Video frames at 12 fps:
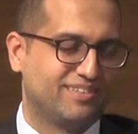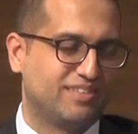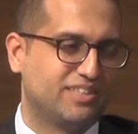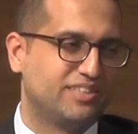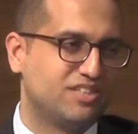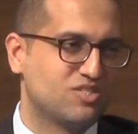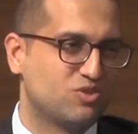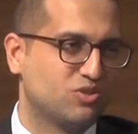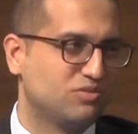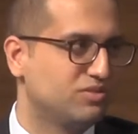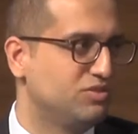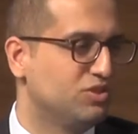Yeah, there is
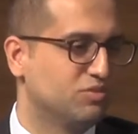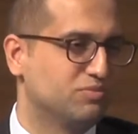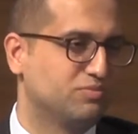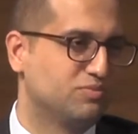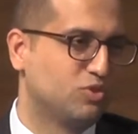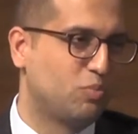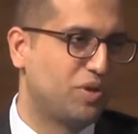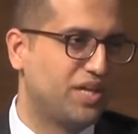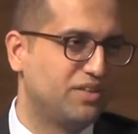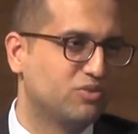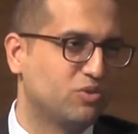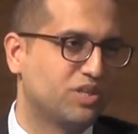no, you know, no
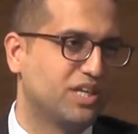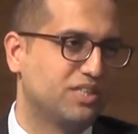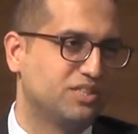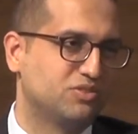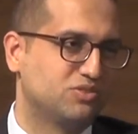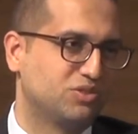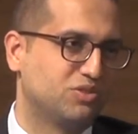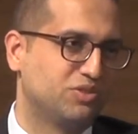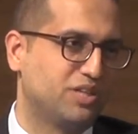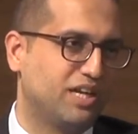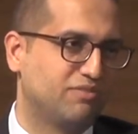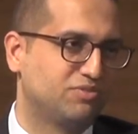pain, no gain, so
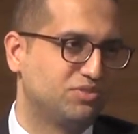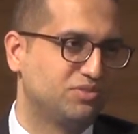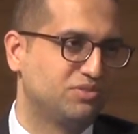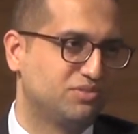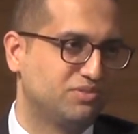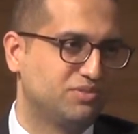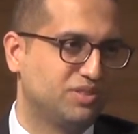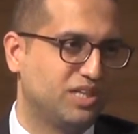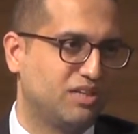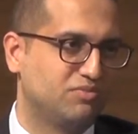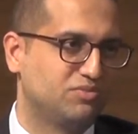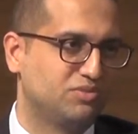you have to
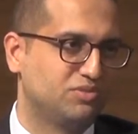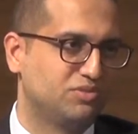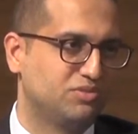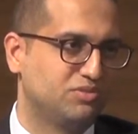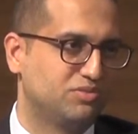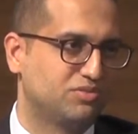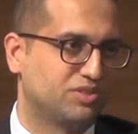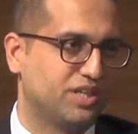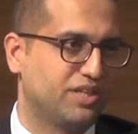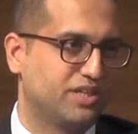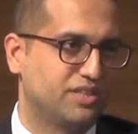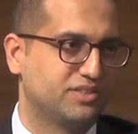
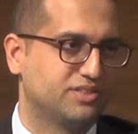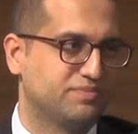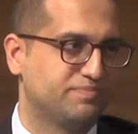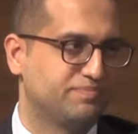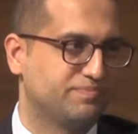try hard. Yeah.